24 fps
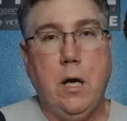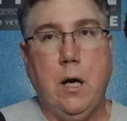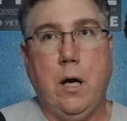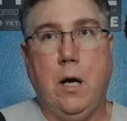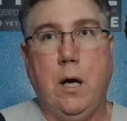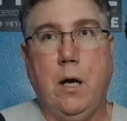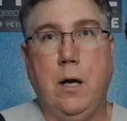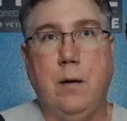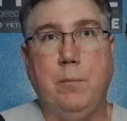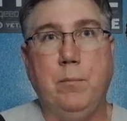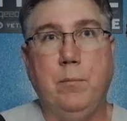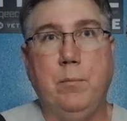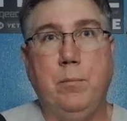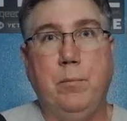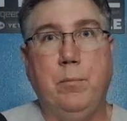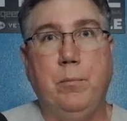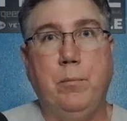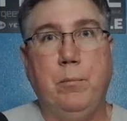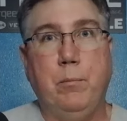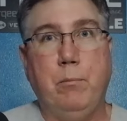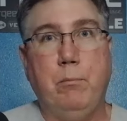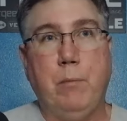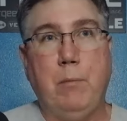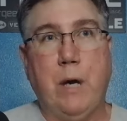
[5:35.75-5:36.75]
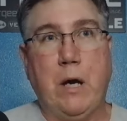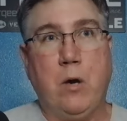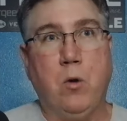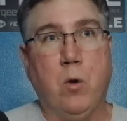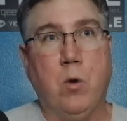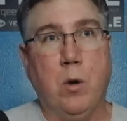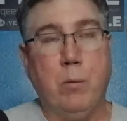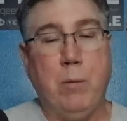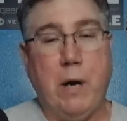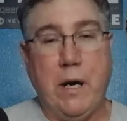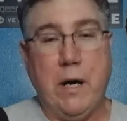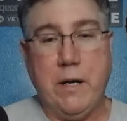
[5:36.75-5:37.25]
my
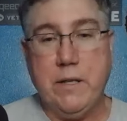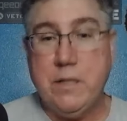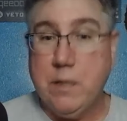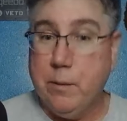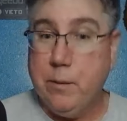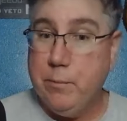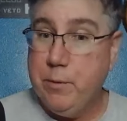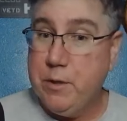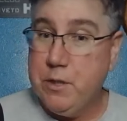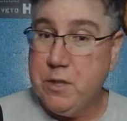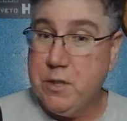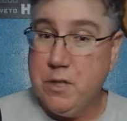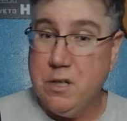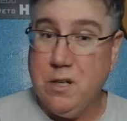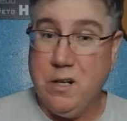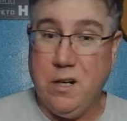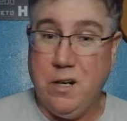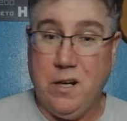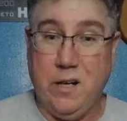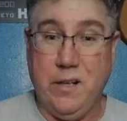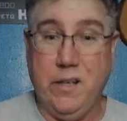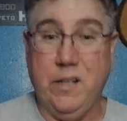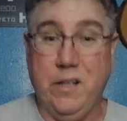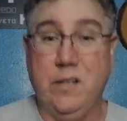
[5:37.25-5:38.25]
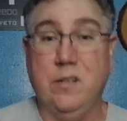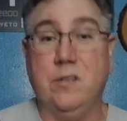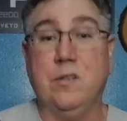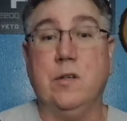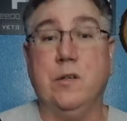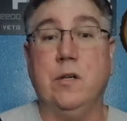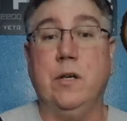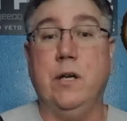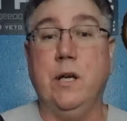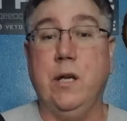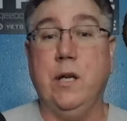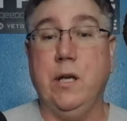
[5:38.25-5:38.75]
core body temperature, I need to
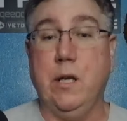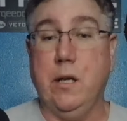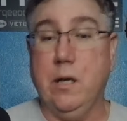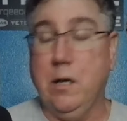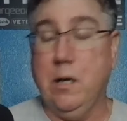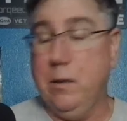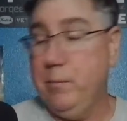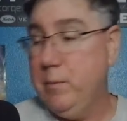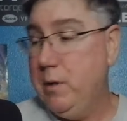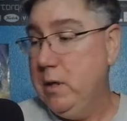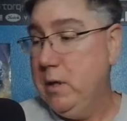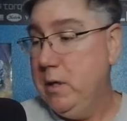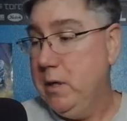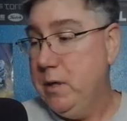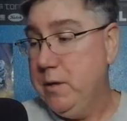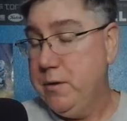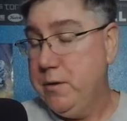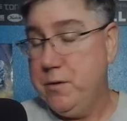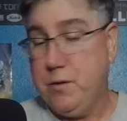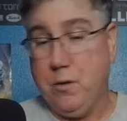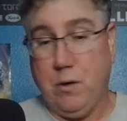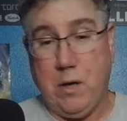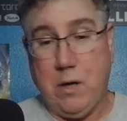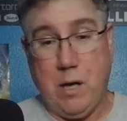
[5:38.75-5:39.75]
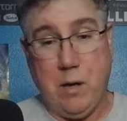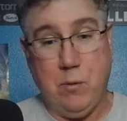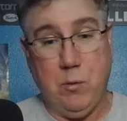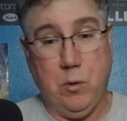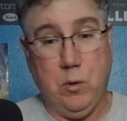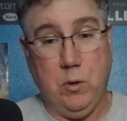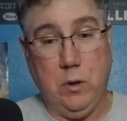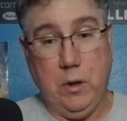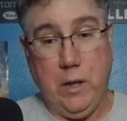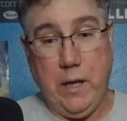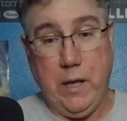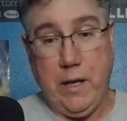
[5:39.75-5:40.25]
start getting it up. So I
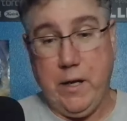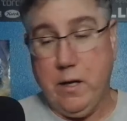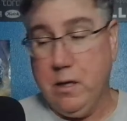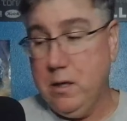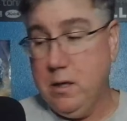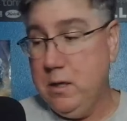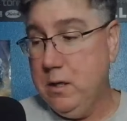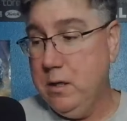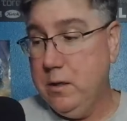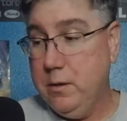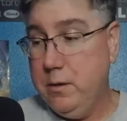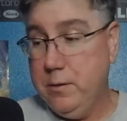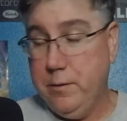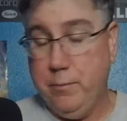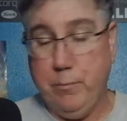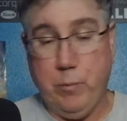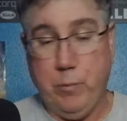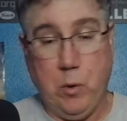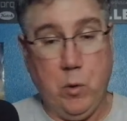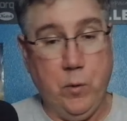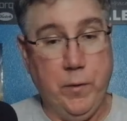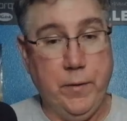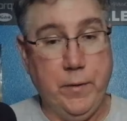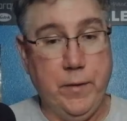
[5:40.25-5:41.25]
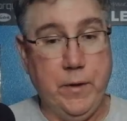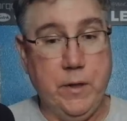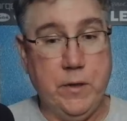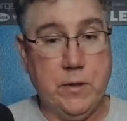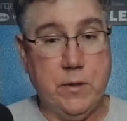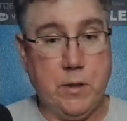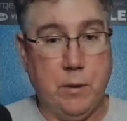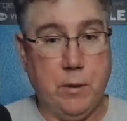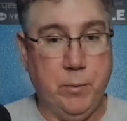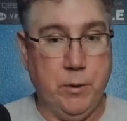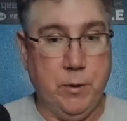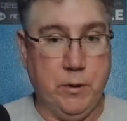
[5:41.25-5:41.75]
will layer both of
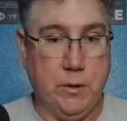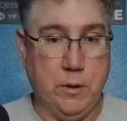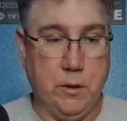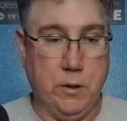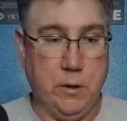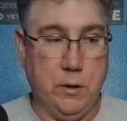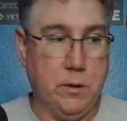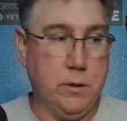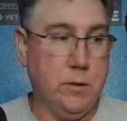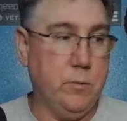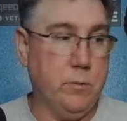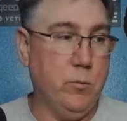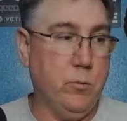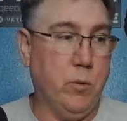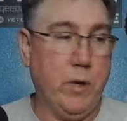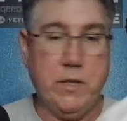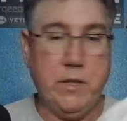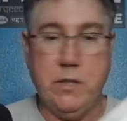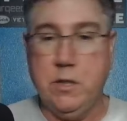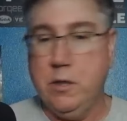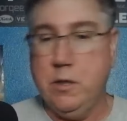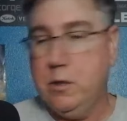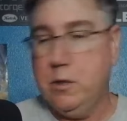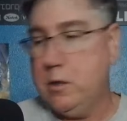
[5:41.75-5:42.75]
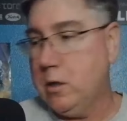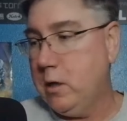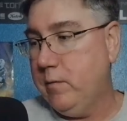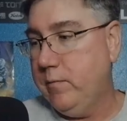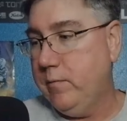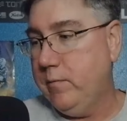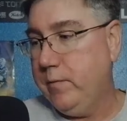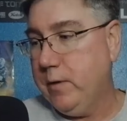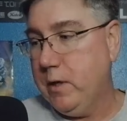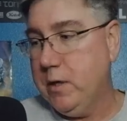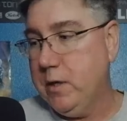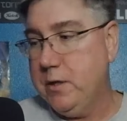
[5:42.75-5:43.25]
these. I'll put the white t-shirt on
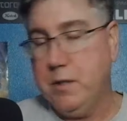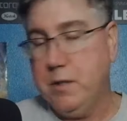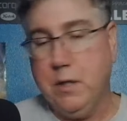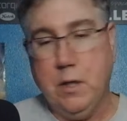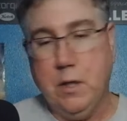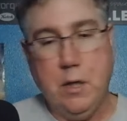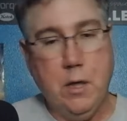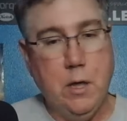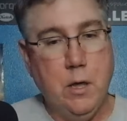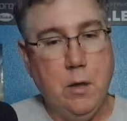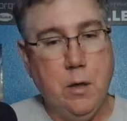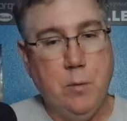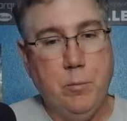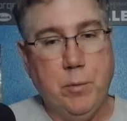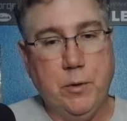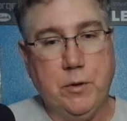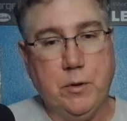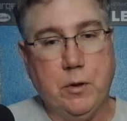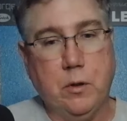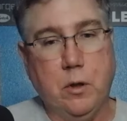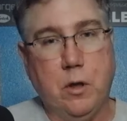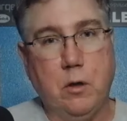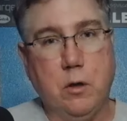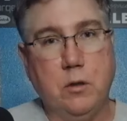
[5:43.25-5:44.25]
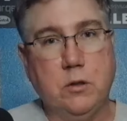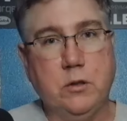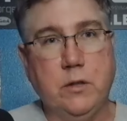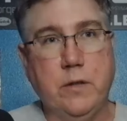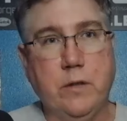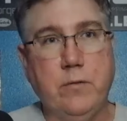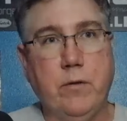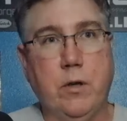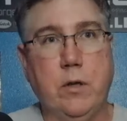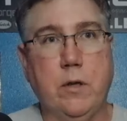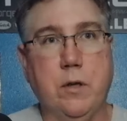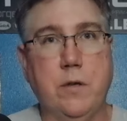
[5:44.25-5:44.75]
first, put the long
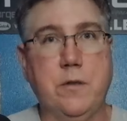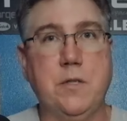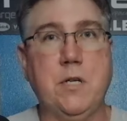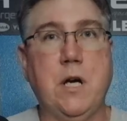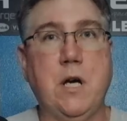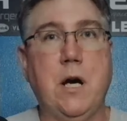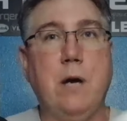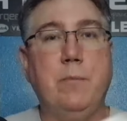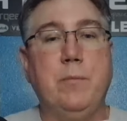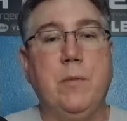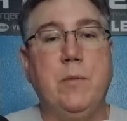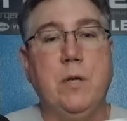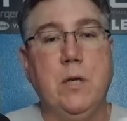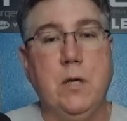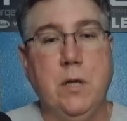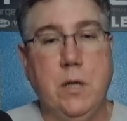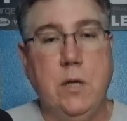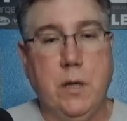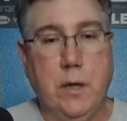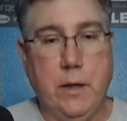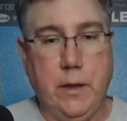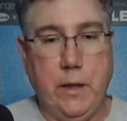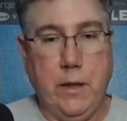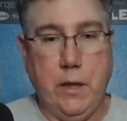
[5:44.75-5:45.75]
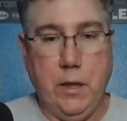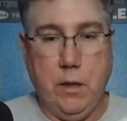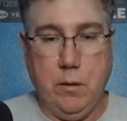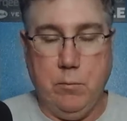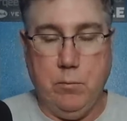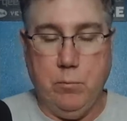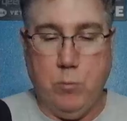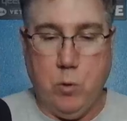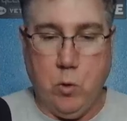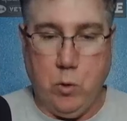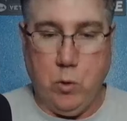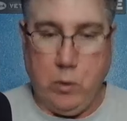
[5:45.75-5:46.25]
sleeve on the top. Again,
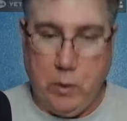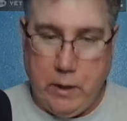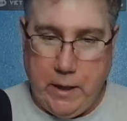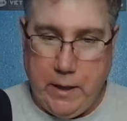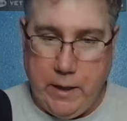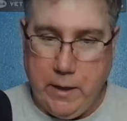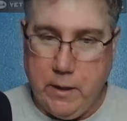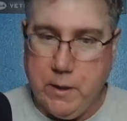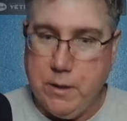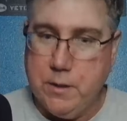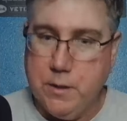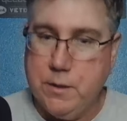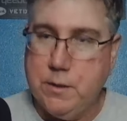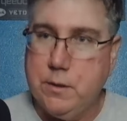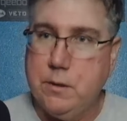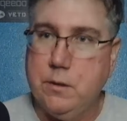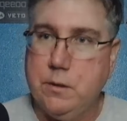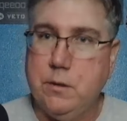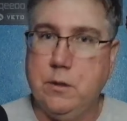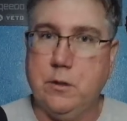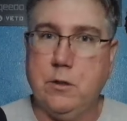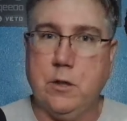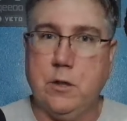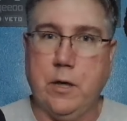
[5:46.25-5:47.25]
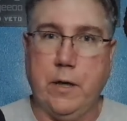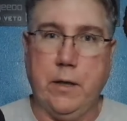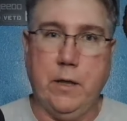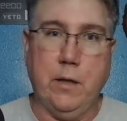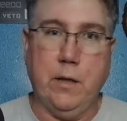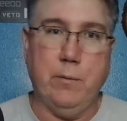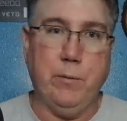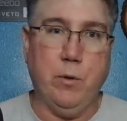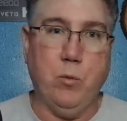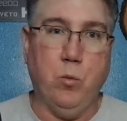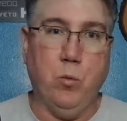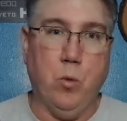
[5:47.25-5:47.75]
more layers to try to
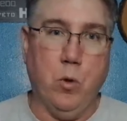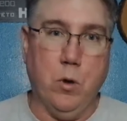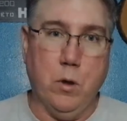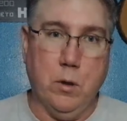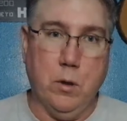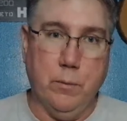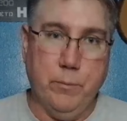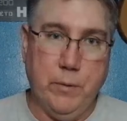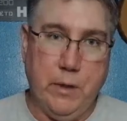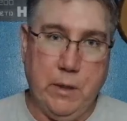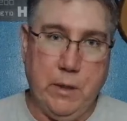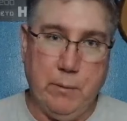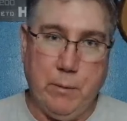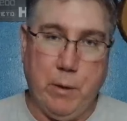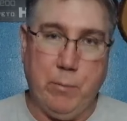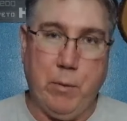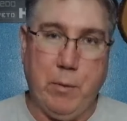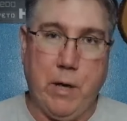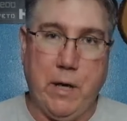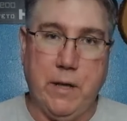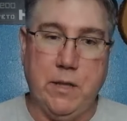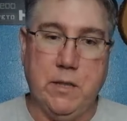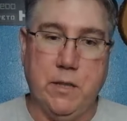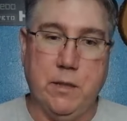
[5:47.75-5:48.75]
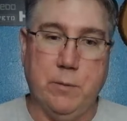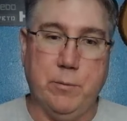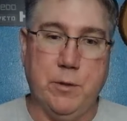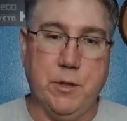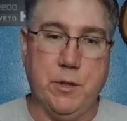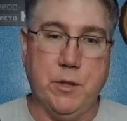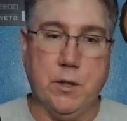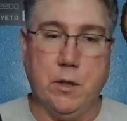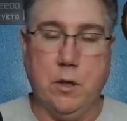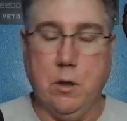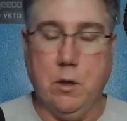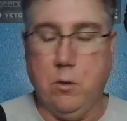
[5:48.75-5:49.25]
get me warm, get my body
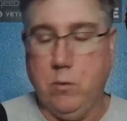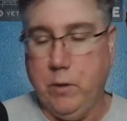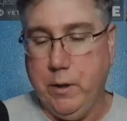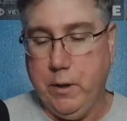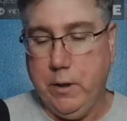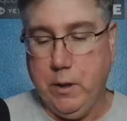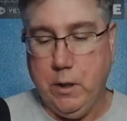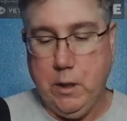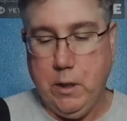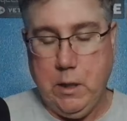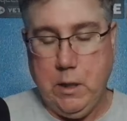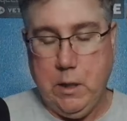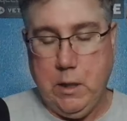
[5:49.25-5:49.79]
temperature going.